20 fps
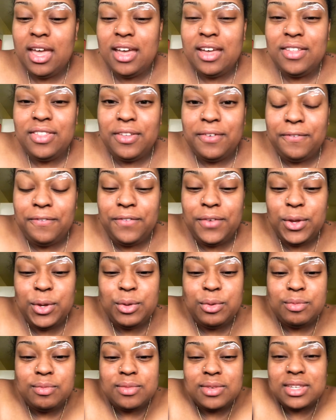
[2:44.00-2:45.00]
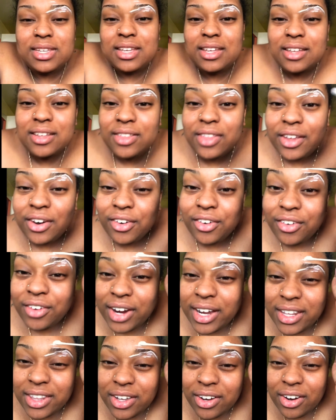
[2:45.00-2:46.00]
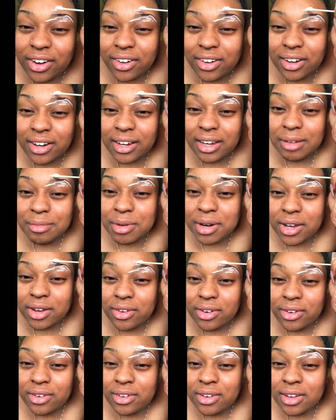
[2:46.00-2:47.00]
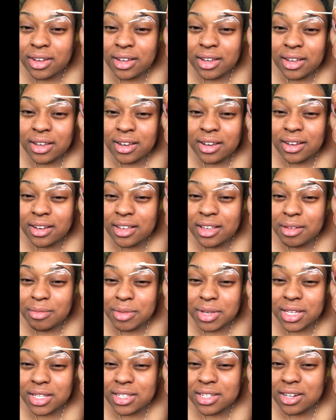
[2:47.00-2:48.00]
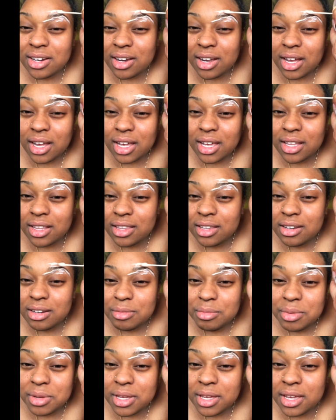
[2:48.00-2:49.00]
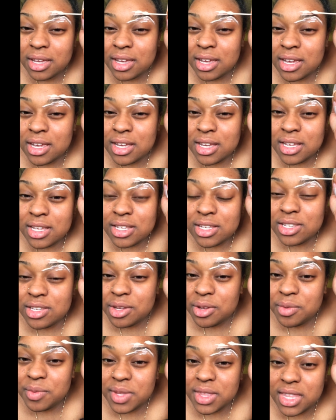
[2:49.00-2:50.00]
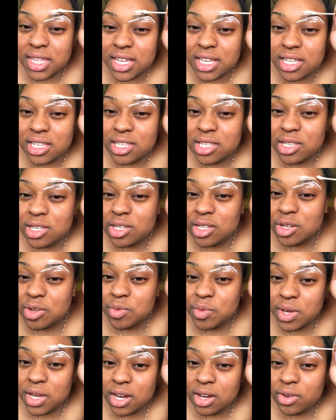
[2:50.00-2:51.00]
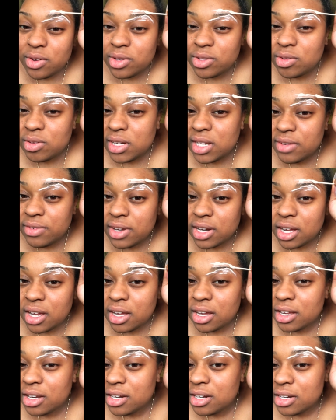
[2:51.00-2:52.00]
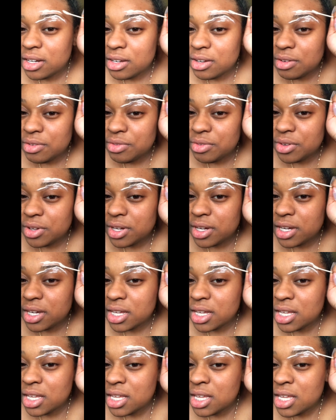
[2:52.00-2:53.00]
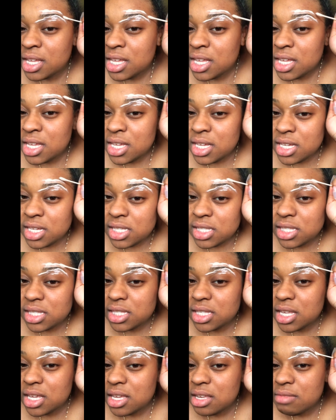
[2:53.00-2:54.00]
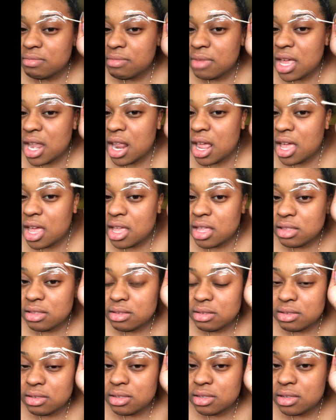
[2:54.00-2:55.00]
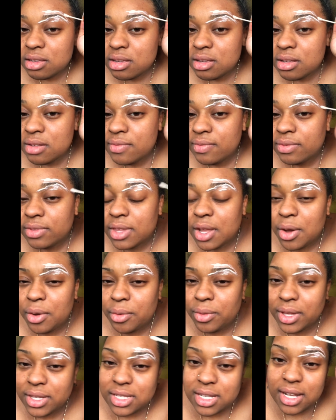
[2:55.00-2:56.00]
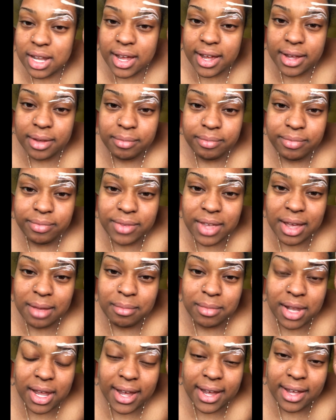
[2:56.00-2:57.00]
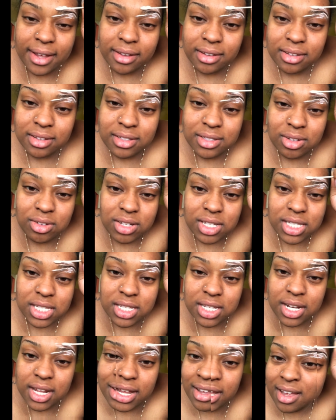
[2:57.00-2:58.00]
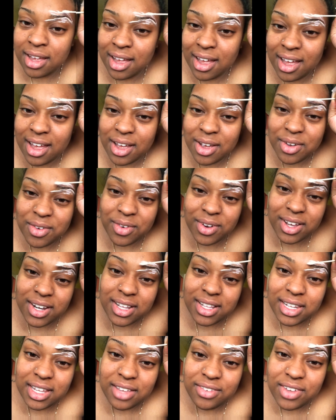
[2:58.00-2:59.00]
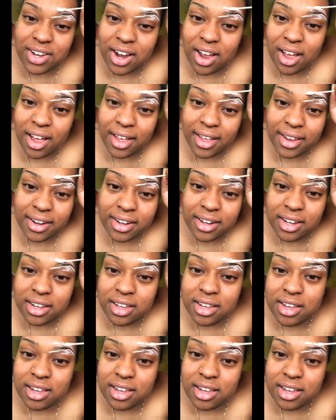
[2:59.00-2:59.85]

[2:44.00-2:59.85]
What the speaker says: that are right there on your eyebrow coming into your eye a little bit. So with this, we are going to leave it on for 10 minutes. No, that's a lie. I'm lying. Don't listen to that. We're gonna leave it on